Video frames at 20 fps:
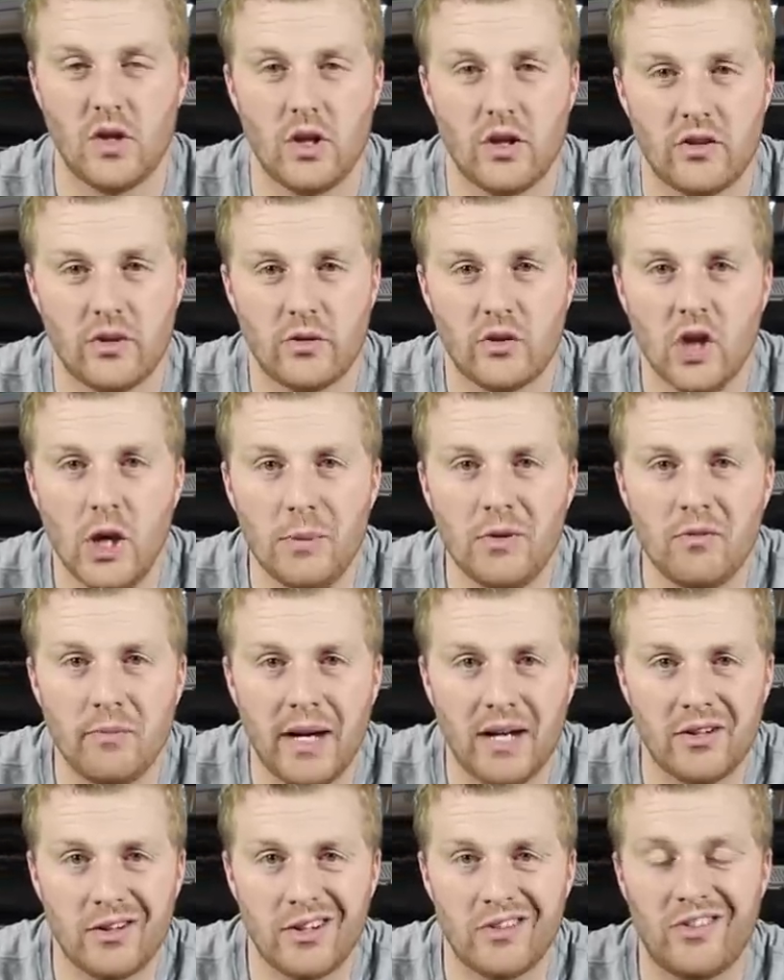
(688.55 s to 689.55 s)
So in terms of
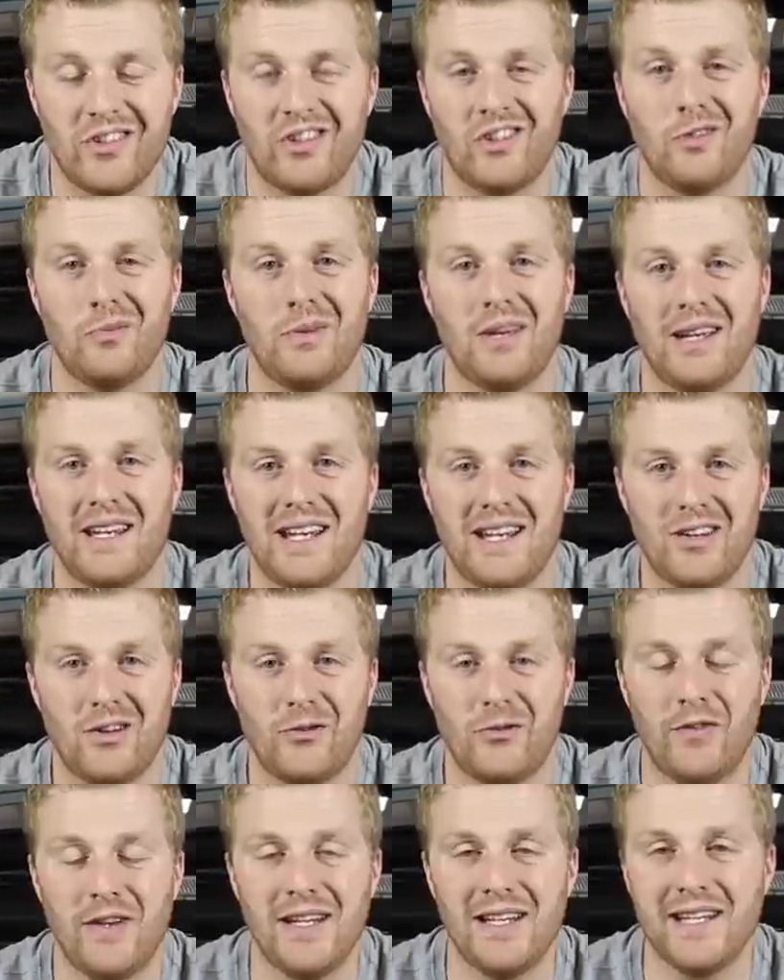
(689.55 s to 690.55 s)
mounting the system, again,
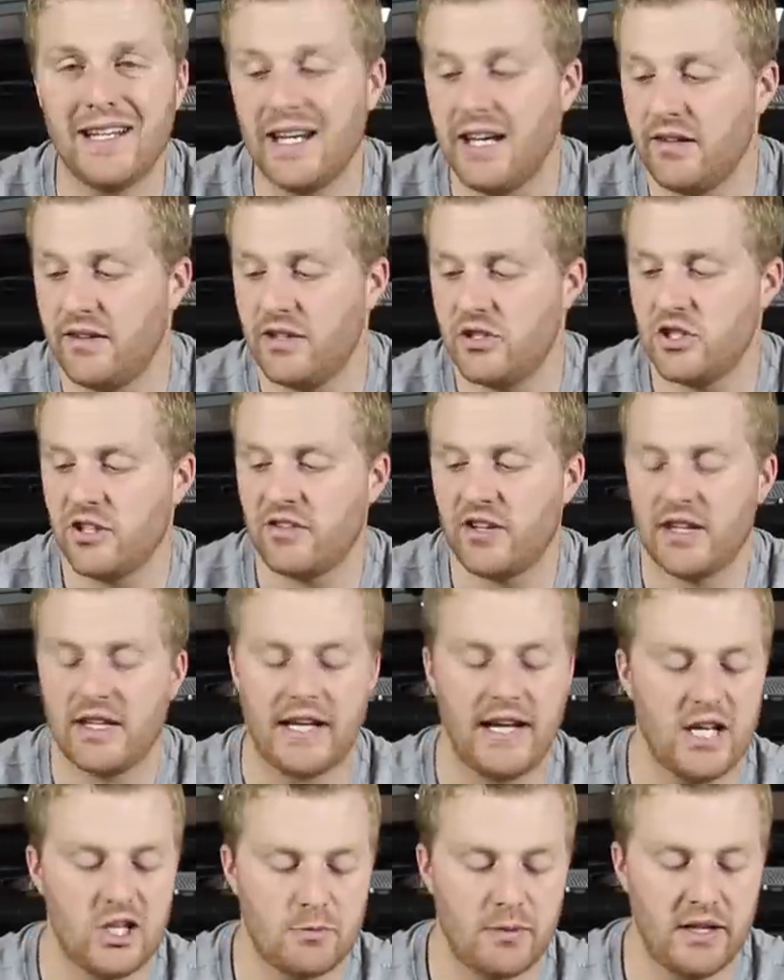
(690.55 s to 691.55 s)
it's fairly easy, just like
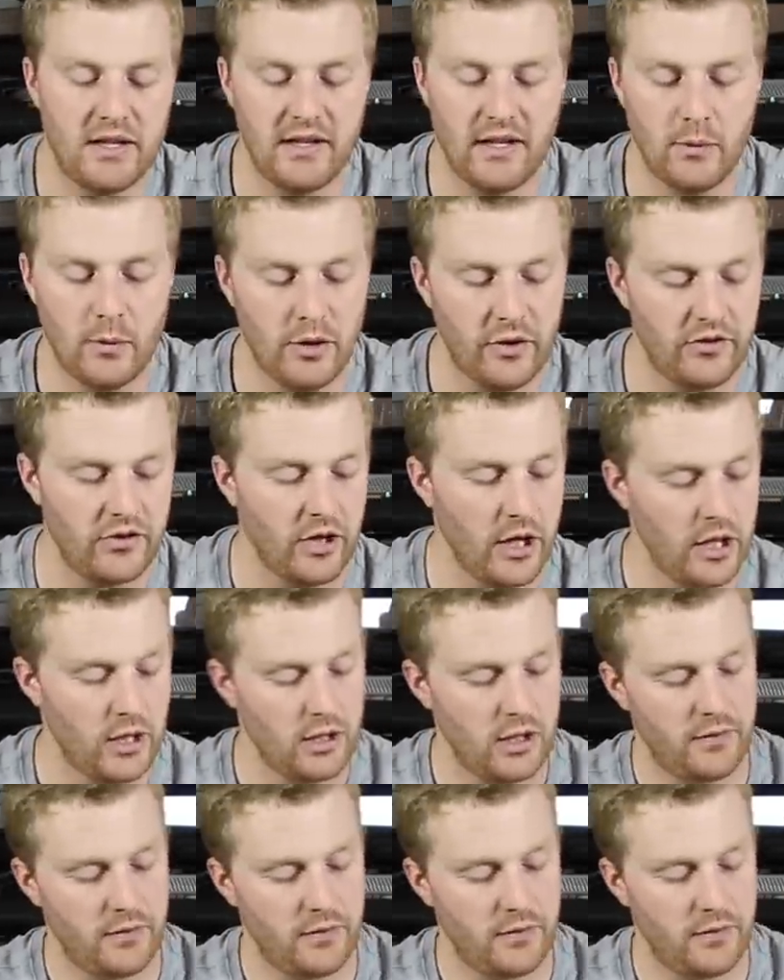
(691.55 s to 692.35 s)
the HPD was.